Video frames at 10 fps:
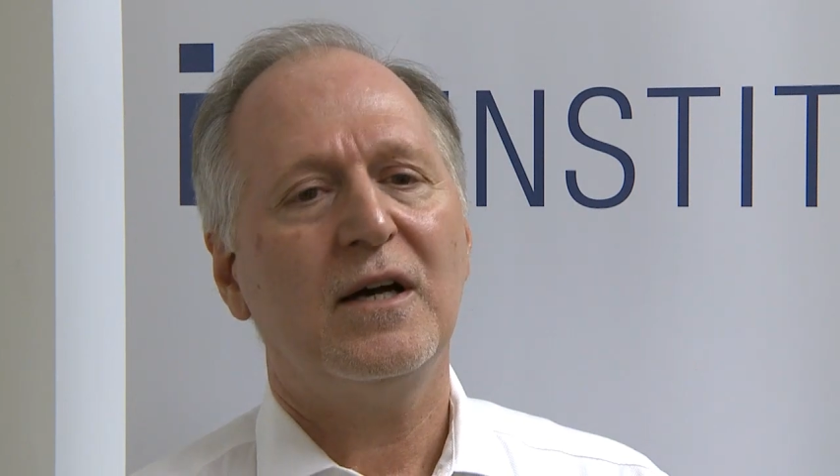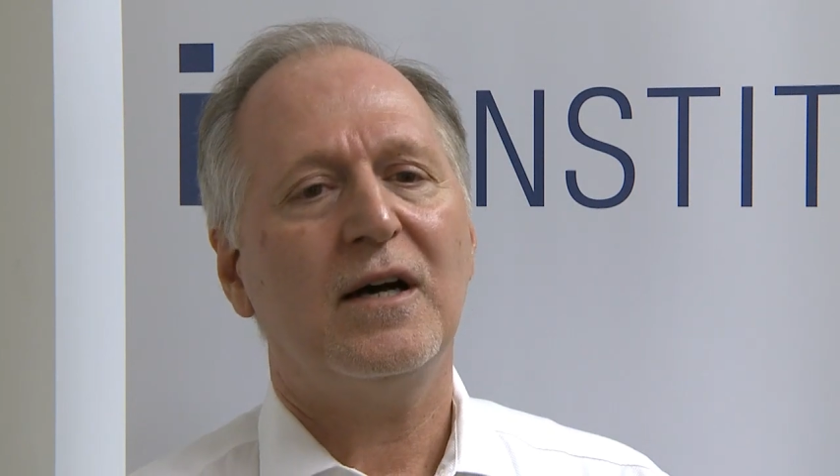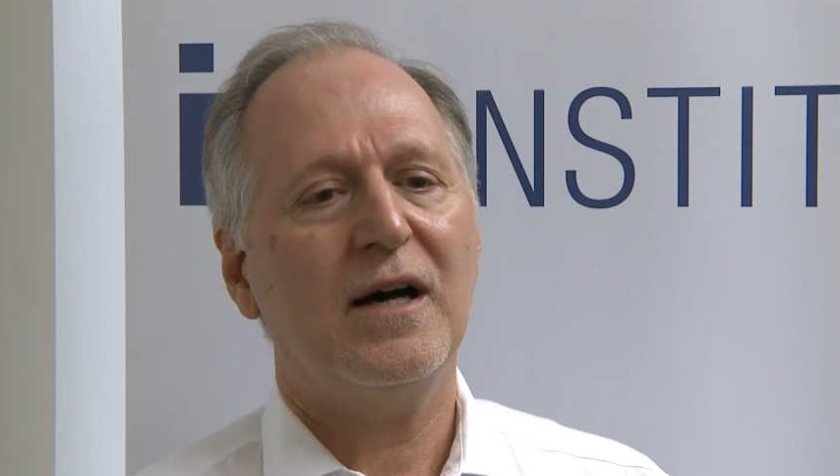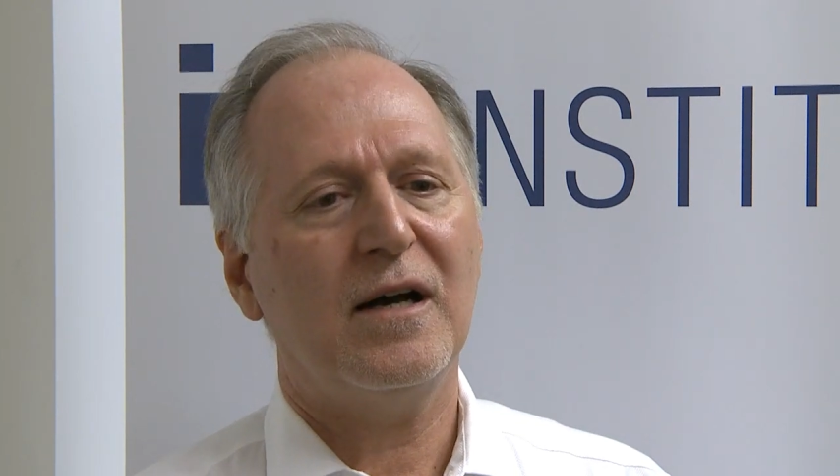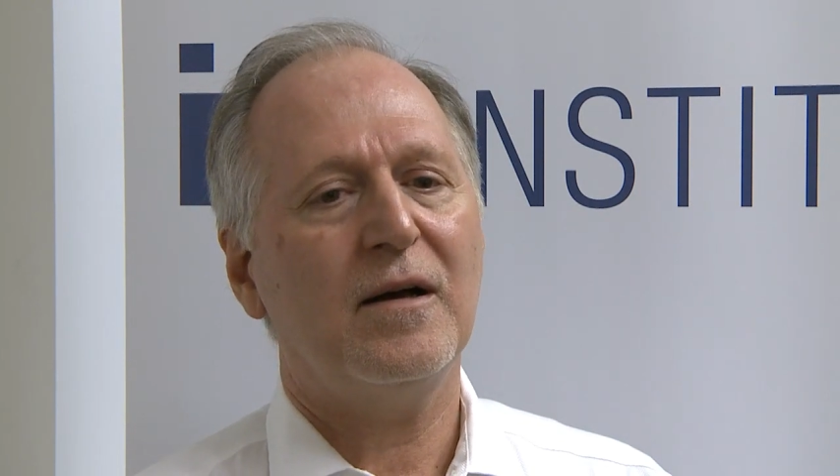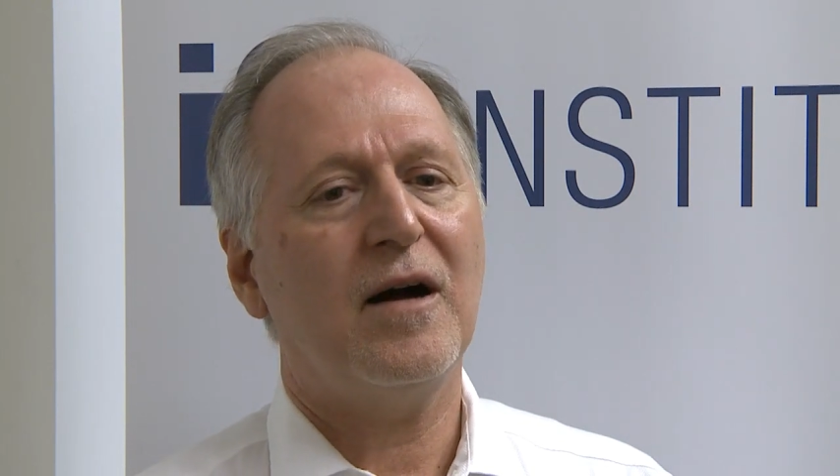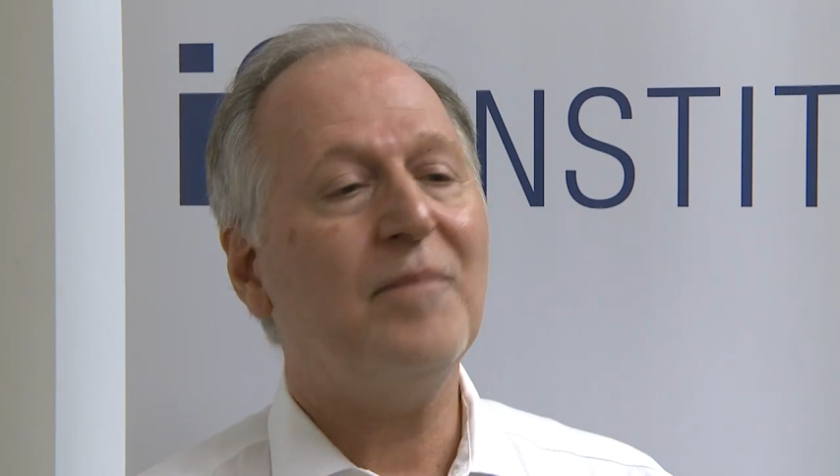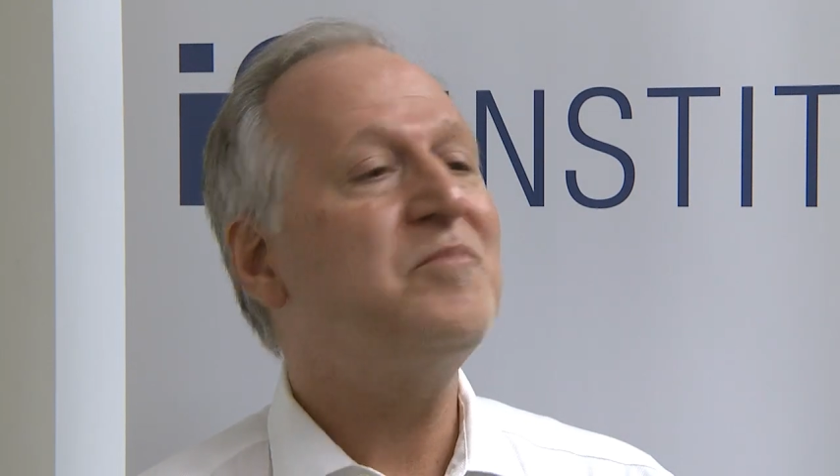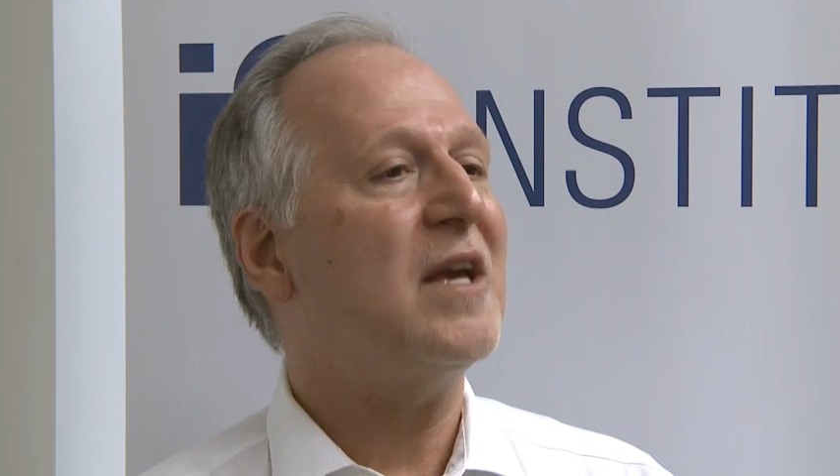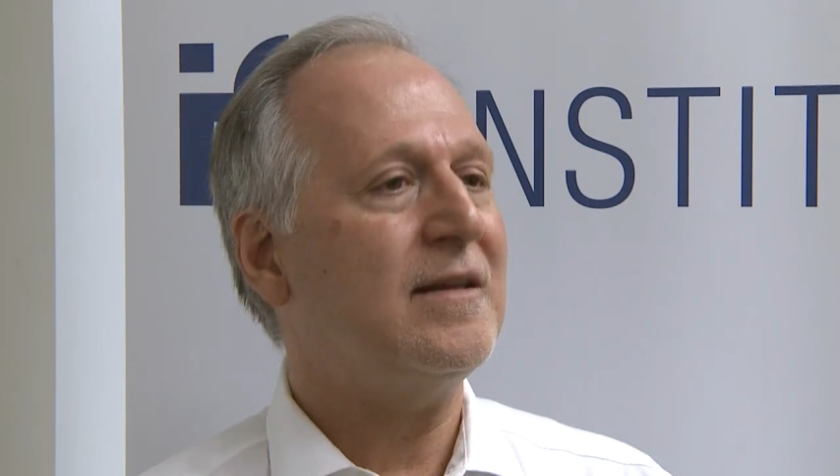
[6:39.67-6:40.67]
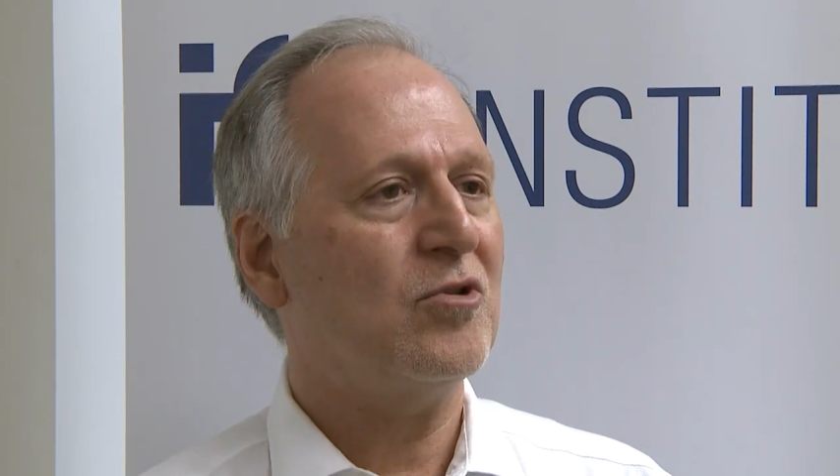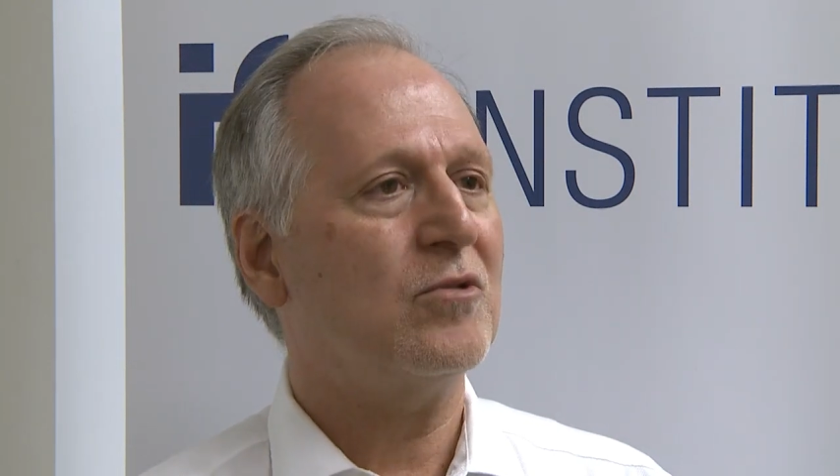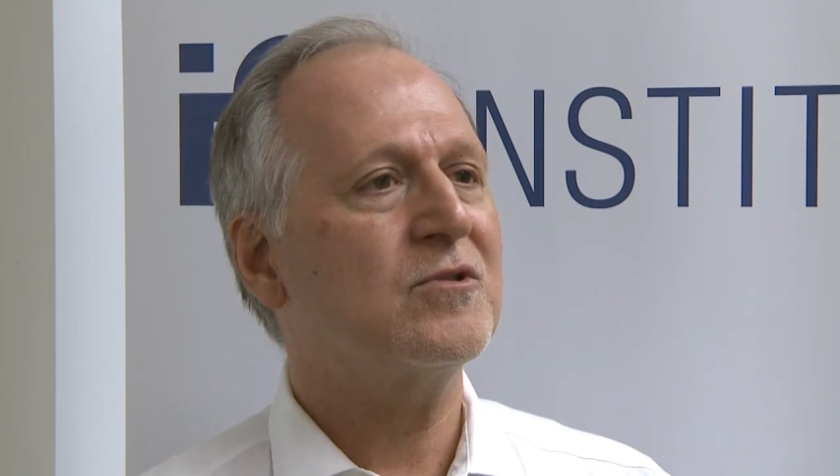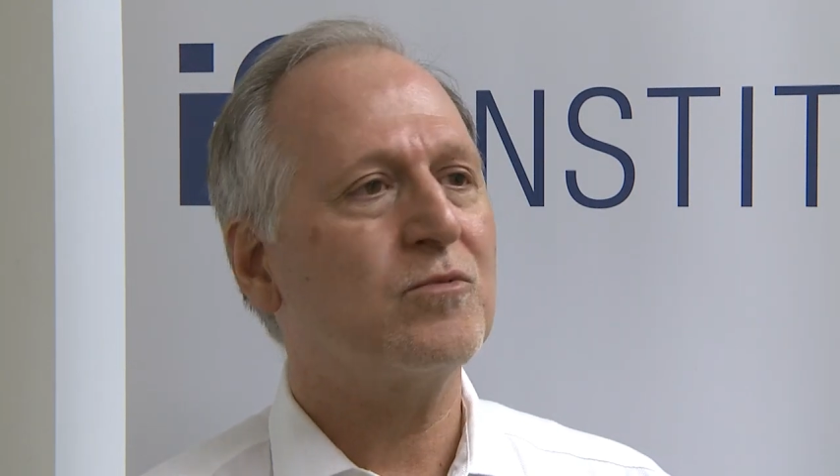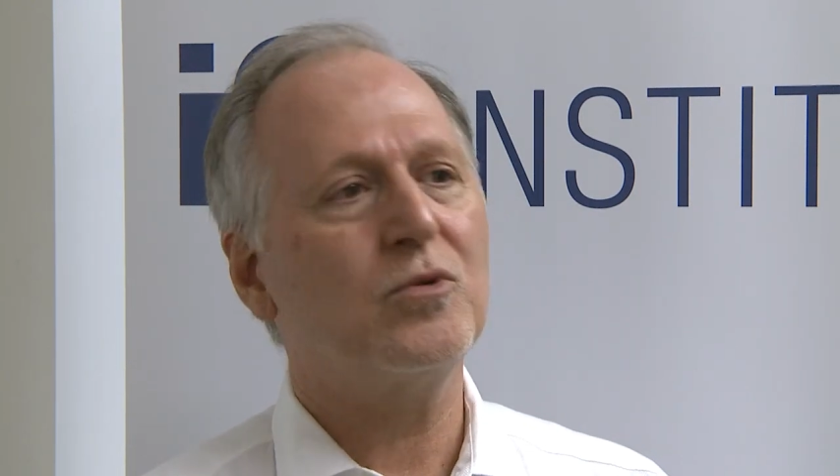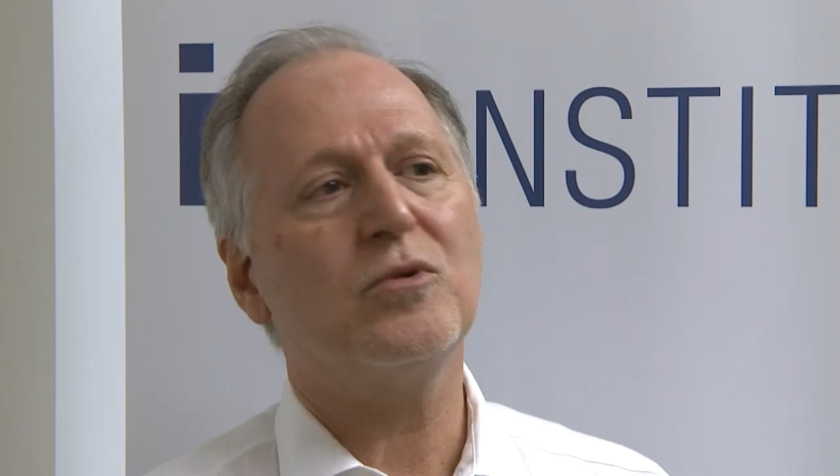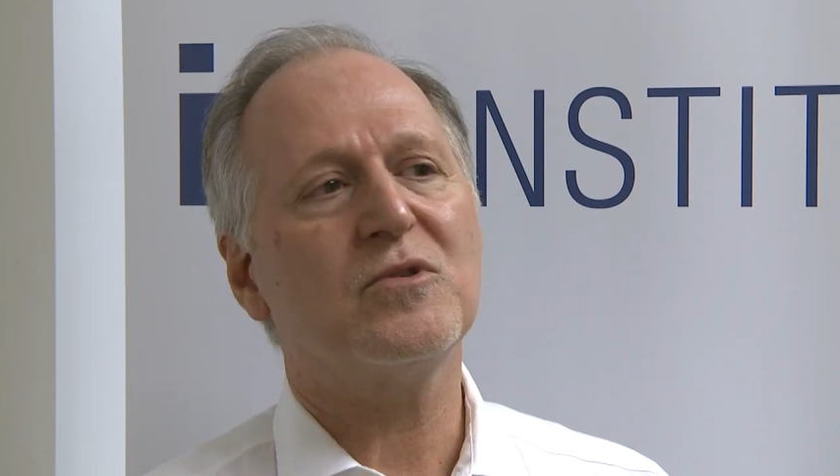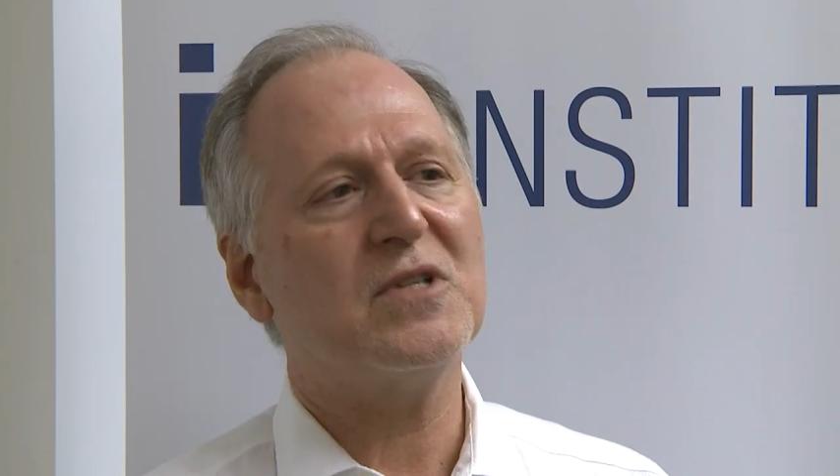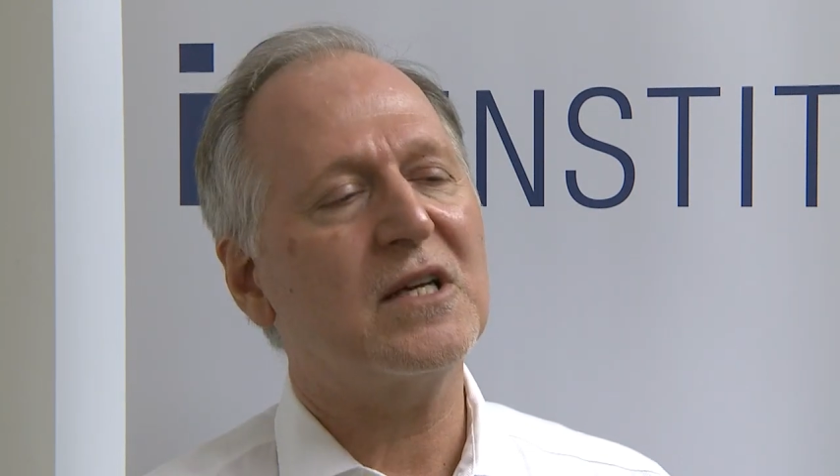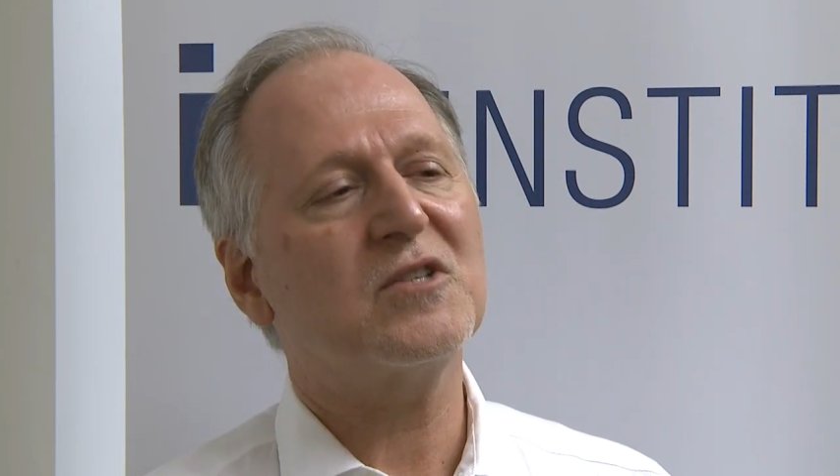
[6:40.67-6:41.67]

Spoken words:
update those rules and